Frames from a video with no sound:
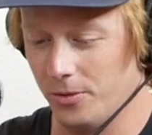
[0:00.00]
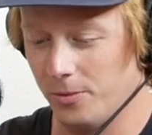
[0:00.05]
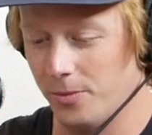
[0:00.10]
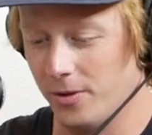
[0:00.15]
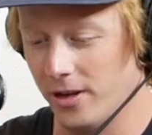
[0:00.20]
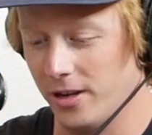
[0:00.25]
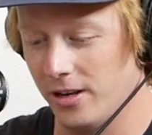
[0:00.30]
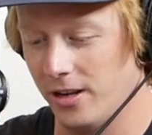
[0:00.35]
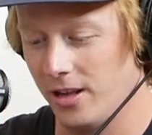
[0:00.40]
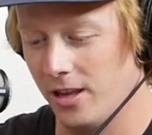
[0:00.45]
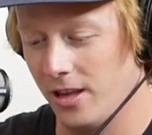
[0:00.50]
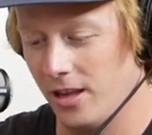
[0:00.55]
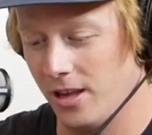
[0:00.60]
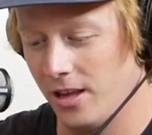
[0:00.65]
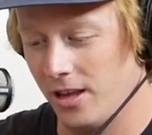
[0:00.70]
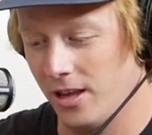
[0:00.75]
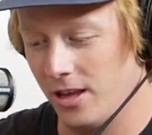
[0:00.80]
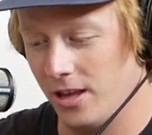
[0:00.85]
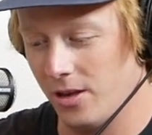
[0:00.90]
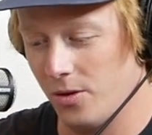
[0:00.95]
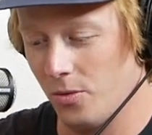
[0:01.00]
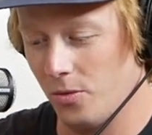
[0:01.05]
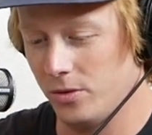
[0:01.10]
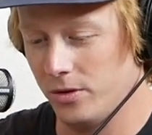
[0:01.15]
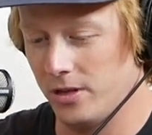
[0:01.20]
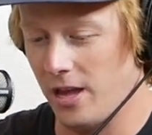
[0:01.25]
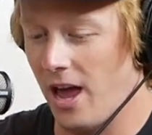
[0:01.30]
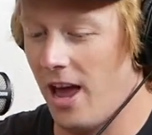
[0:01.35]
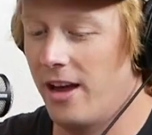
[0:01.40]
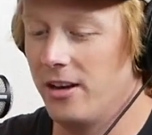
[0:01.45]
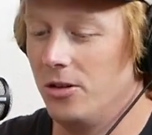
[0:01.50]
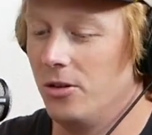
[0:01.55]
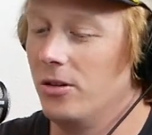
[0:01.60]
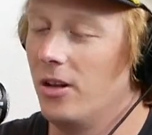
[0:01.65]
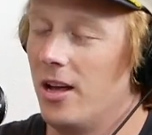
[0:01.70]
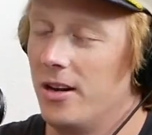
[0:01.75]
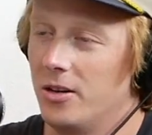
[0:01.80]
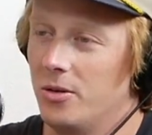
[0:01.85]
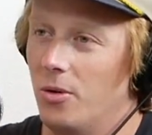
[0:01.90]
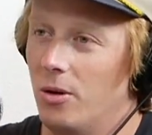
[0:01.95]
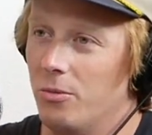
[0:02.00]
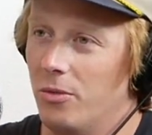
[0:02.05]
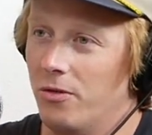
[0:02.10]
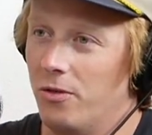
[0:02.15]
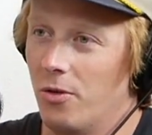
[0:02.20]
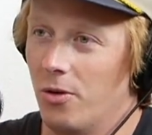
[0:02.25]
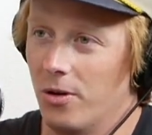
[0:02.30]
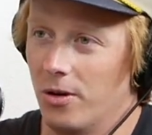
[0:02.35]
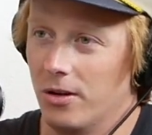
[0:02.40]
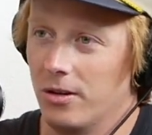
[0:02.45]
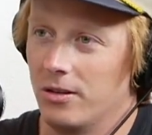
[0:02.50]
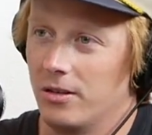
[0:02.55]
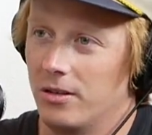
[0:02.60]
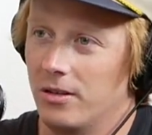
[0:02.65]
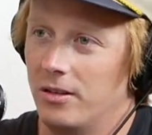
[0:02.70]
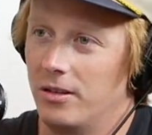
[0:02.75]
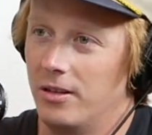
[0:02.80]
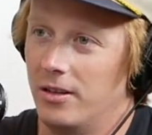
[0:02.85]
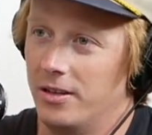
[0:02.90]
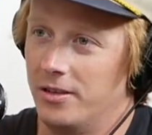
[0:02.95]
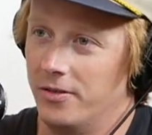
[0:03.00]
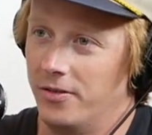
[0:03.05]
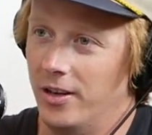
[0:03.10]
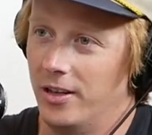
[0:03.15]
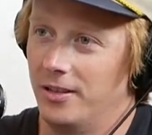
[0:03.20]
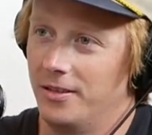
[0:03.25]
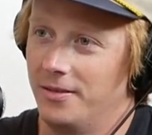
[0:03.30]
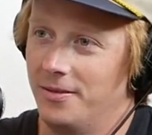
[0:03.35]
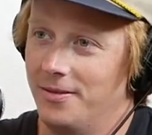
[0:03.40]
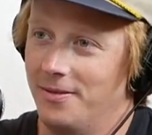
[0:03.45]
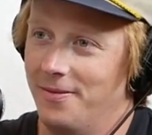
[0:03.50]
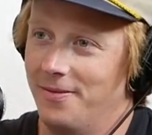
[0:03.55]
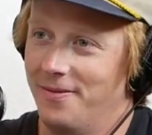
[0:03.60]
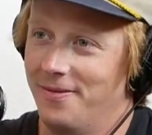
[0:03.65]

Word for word: but had you landed one before this event? No.